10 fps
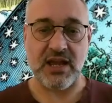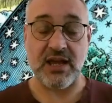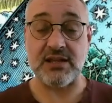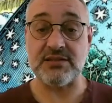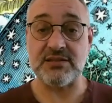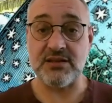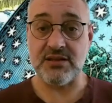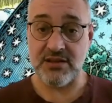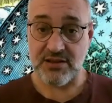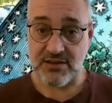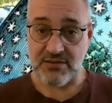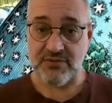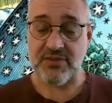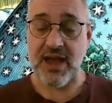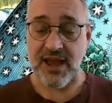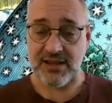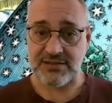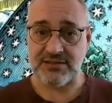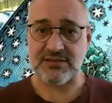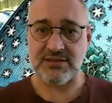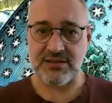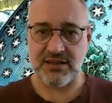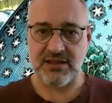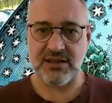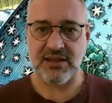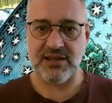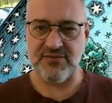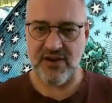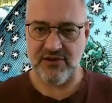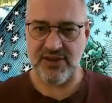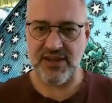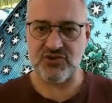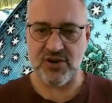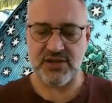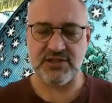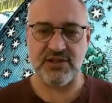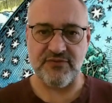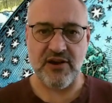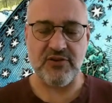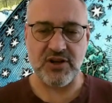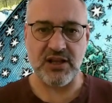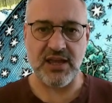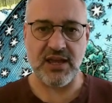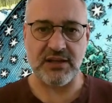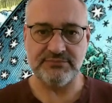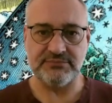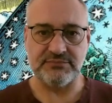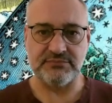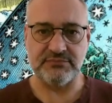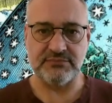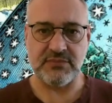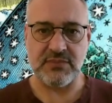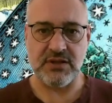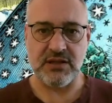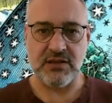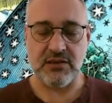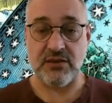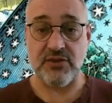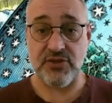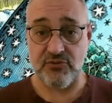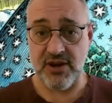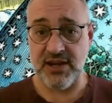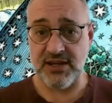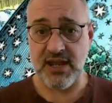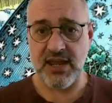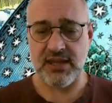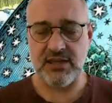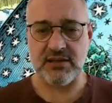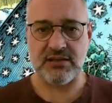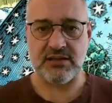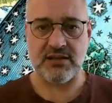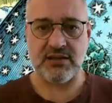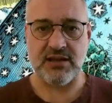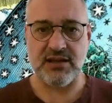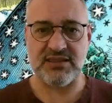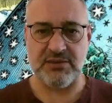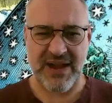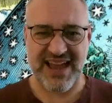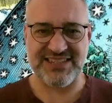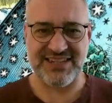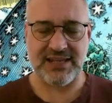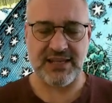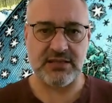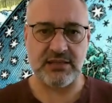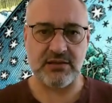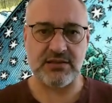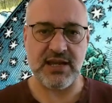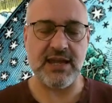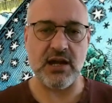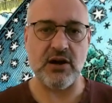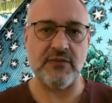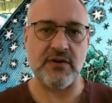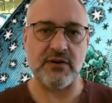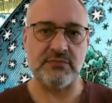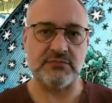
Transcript: And that is very interesting and very clear. The 3D is the masculine takeover,